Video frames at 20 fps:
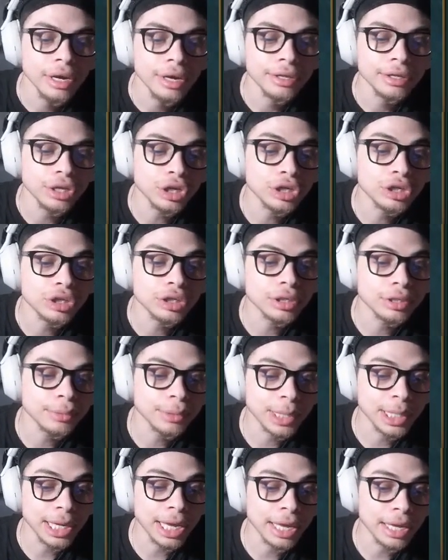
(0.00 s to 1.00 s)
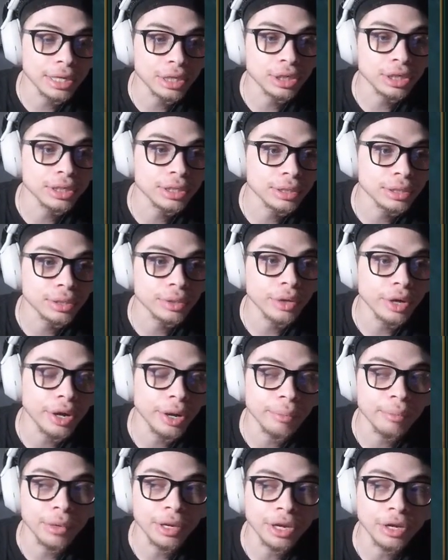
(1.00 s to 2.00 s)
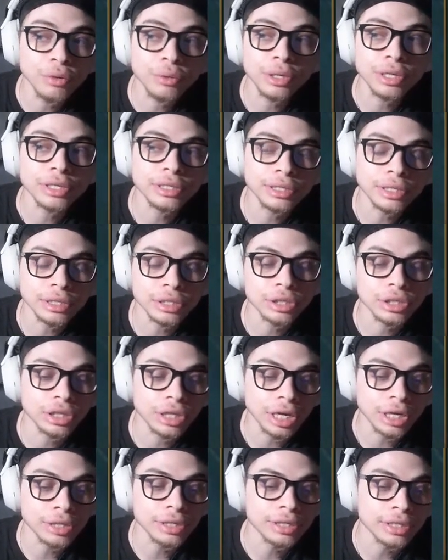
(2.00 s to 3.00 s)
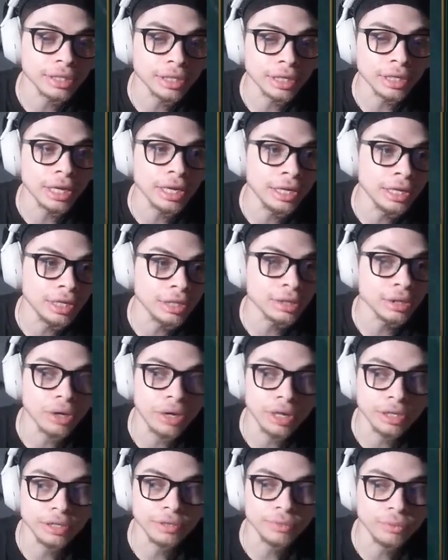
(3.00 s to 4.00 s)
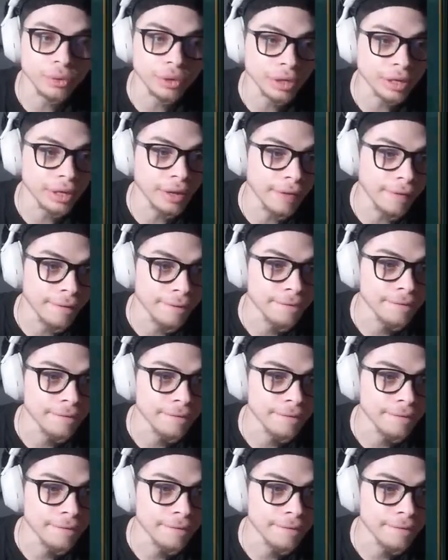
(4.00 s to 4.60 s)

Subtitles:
This gank just increased its chances and its odds of working.